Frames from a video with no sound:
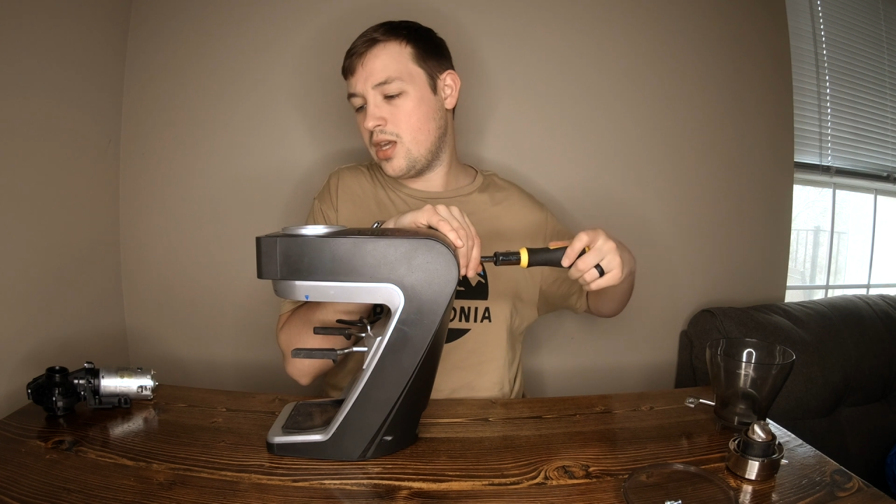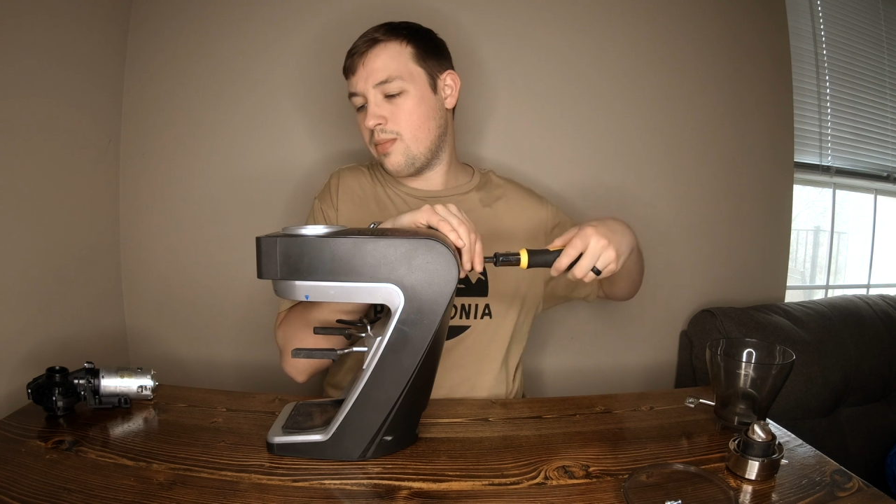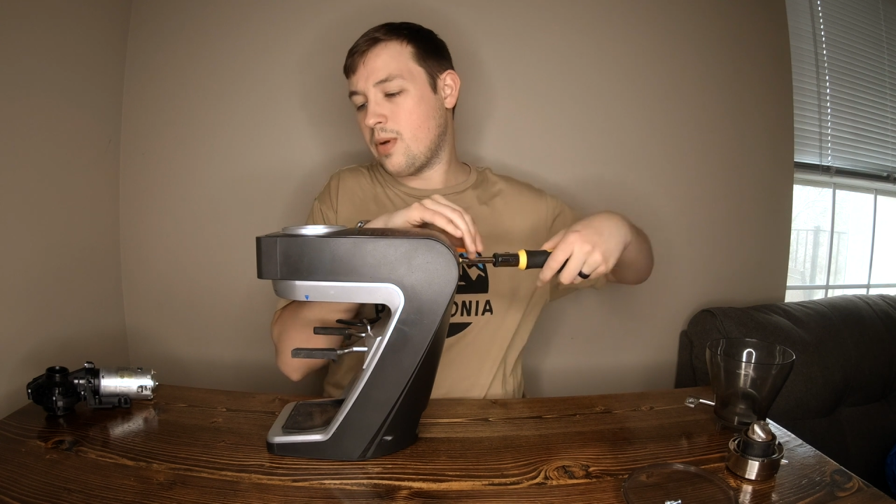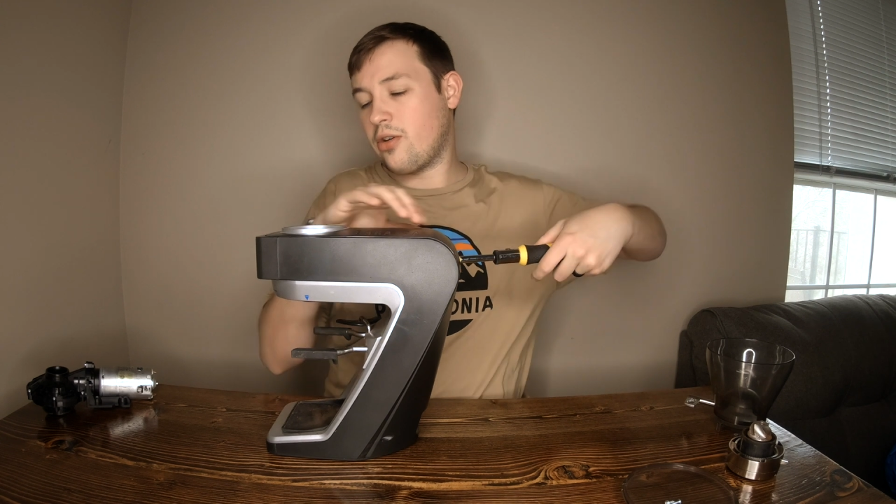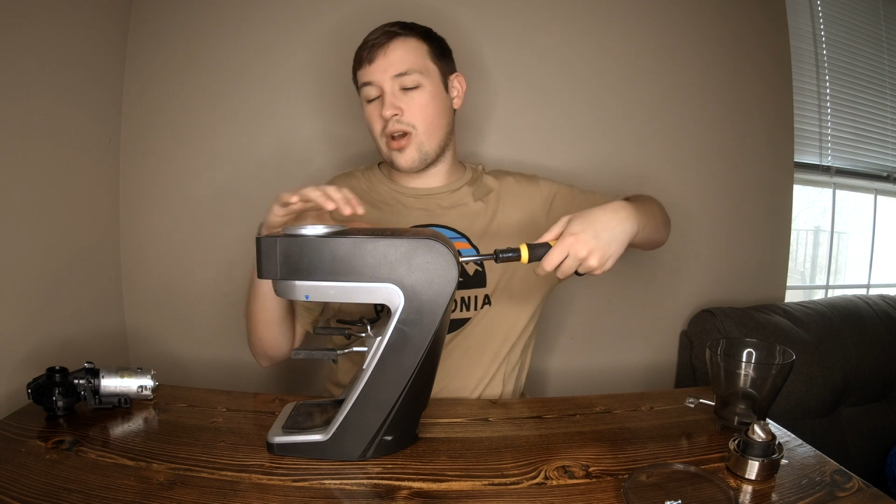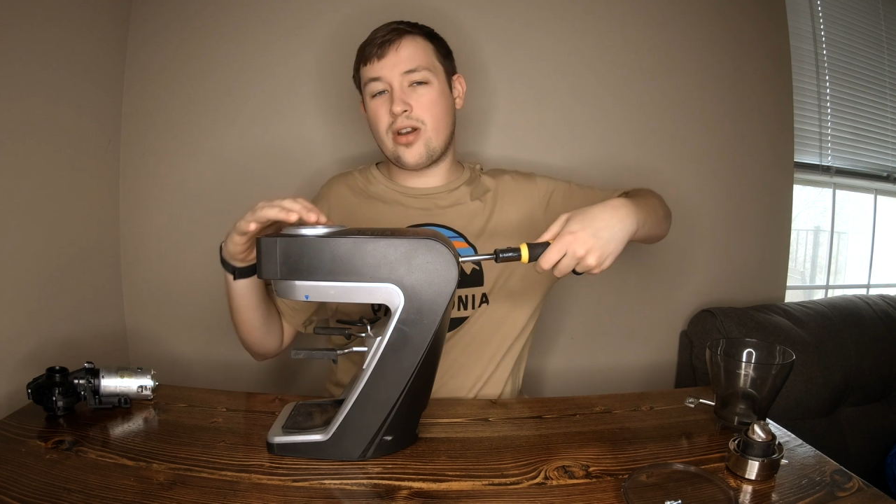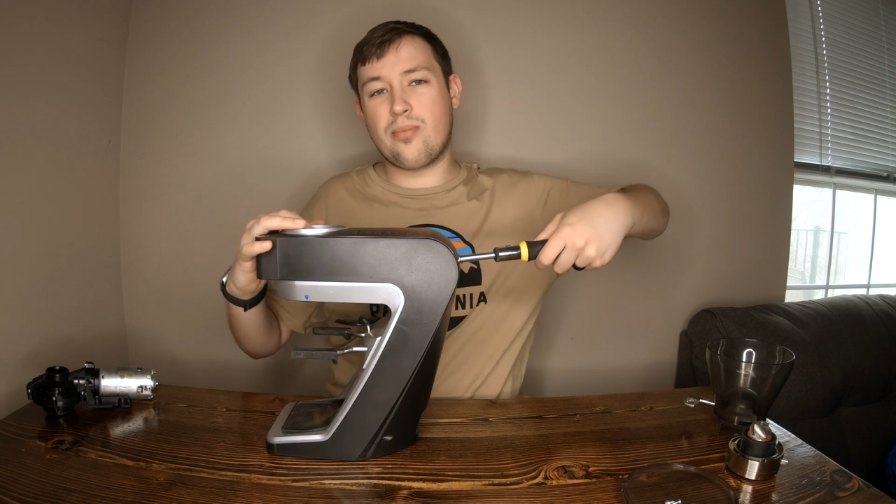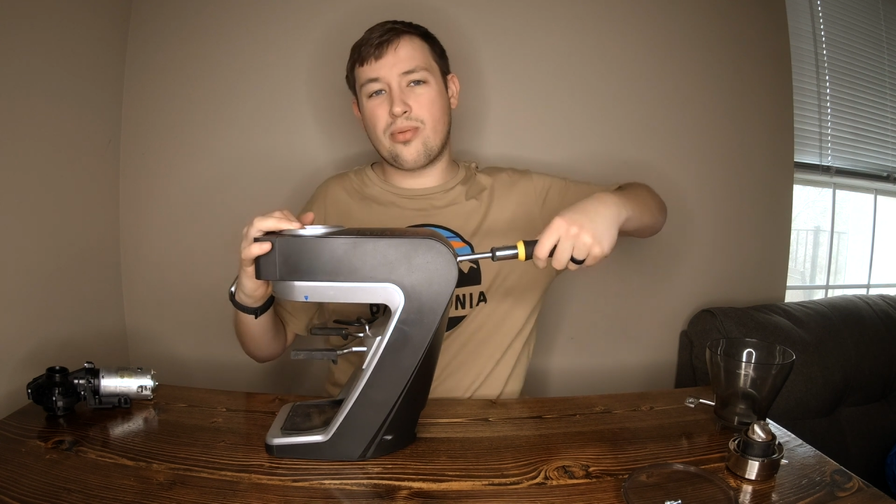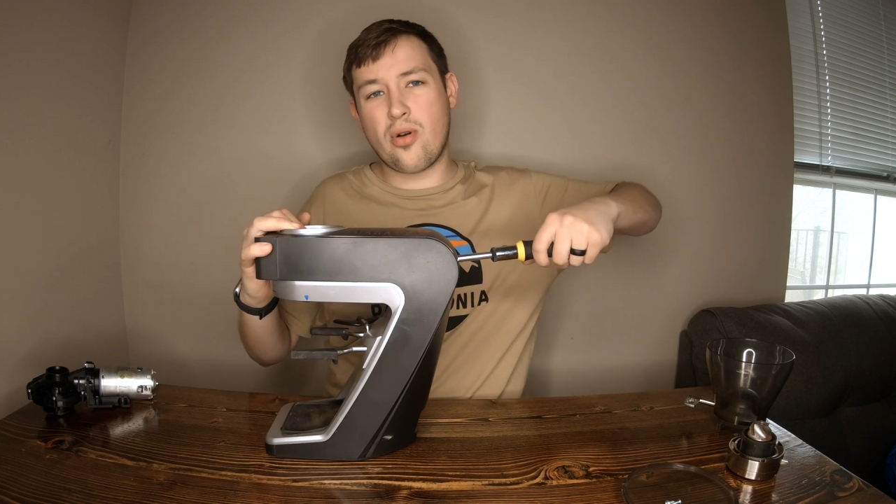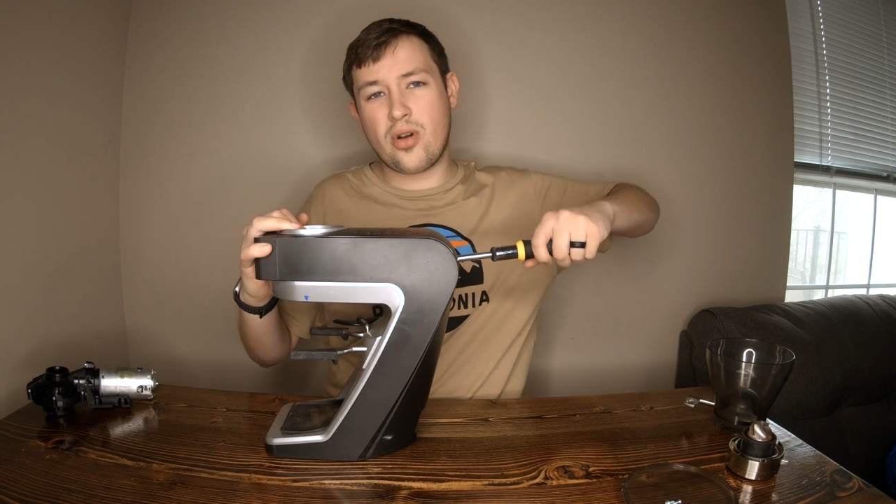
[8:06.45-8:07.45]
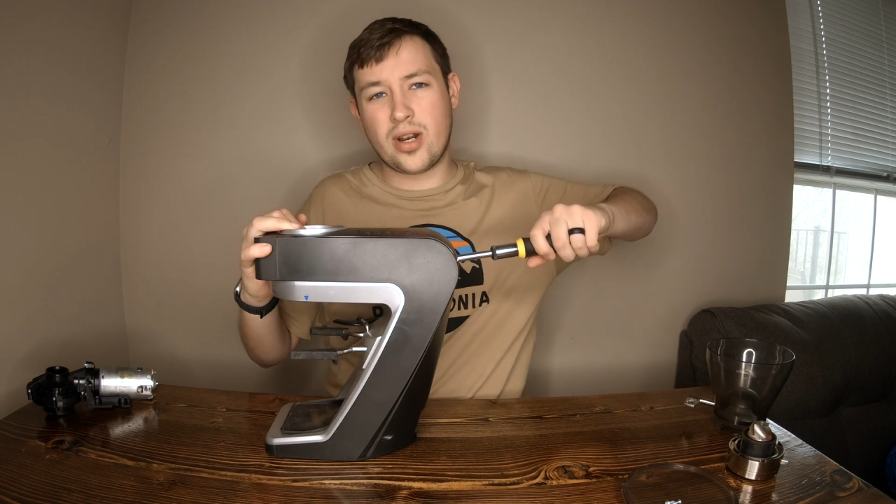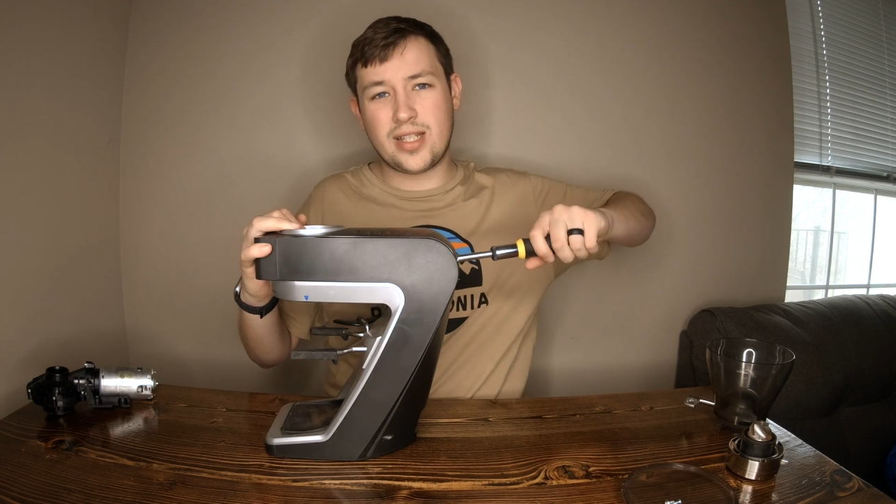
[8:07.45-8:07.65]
my grinder broke on a